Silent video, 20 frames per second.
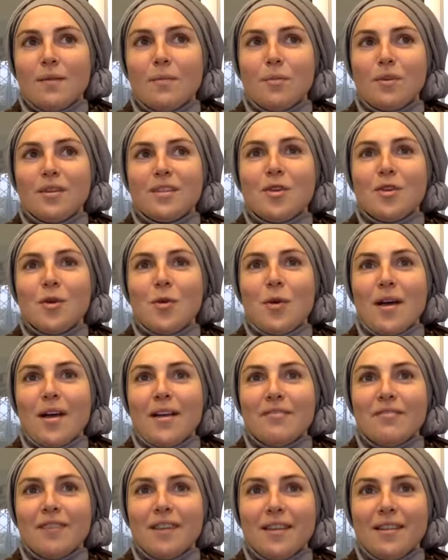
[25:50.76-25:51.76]
but you know, I
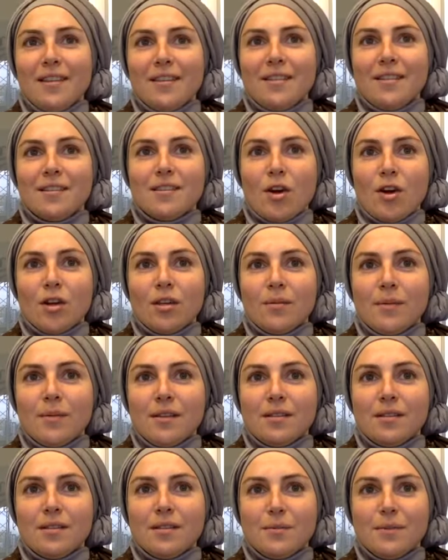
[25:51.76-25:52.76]
find this
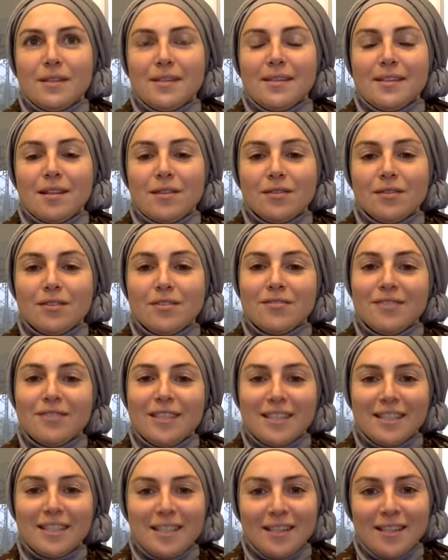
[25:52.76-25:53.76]
argument to be self
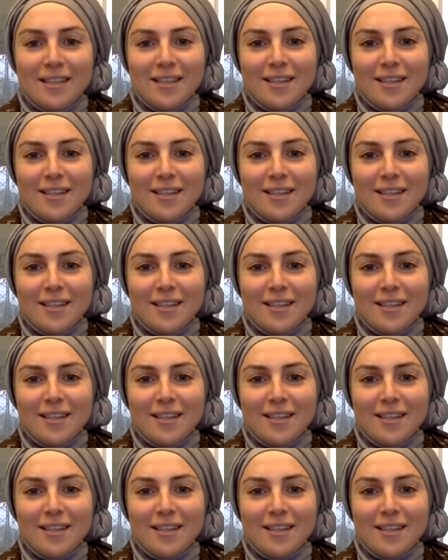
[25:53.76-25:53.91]
defeating